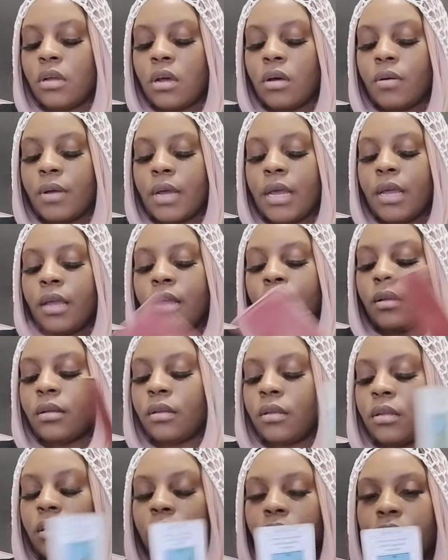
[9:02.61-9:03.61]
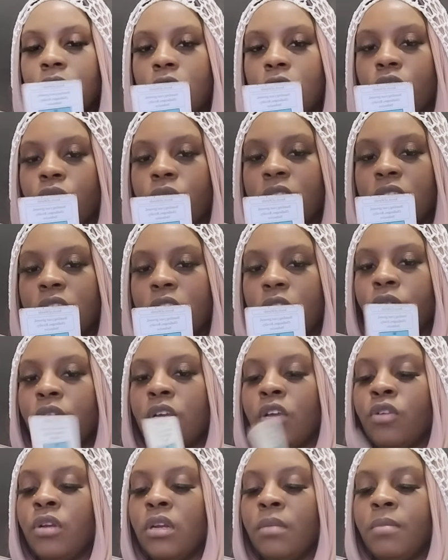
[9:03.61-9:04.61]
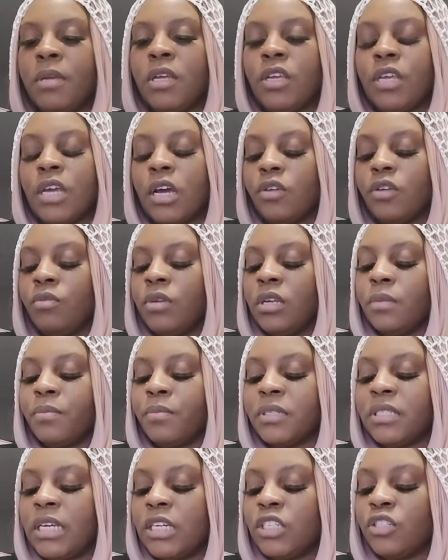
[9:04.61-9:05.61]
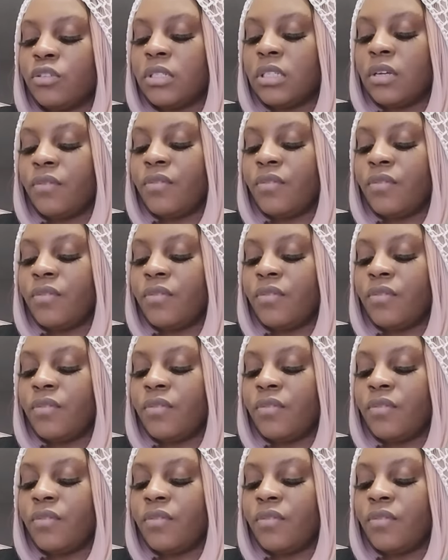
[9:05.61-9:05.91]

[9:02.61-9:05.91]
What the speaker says: Okay. Yeah, you need to protect yourself